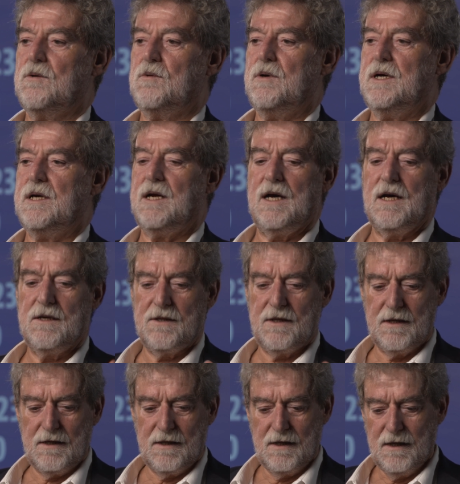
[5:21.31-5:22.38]
Where are
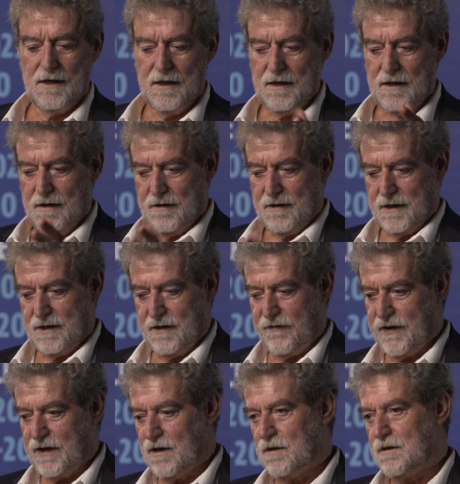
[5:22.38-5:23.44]
the
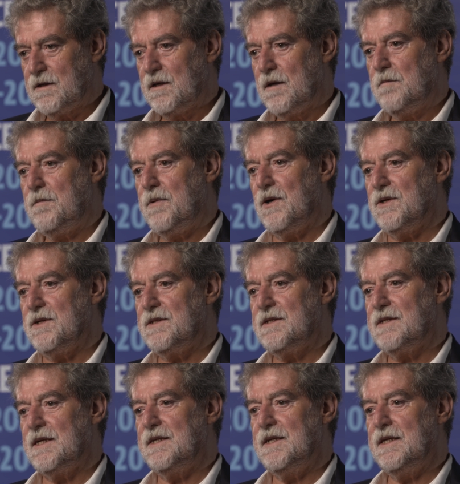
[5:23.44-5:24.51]
difficult points
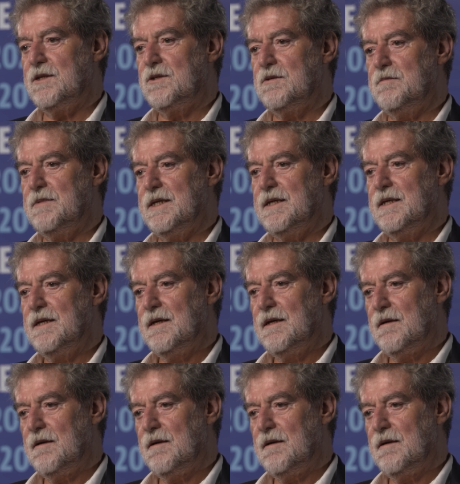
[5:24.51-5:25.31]
that need to be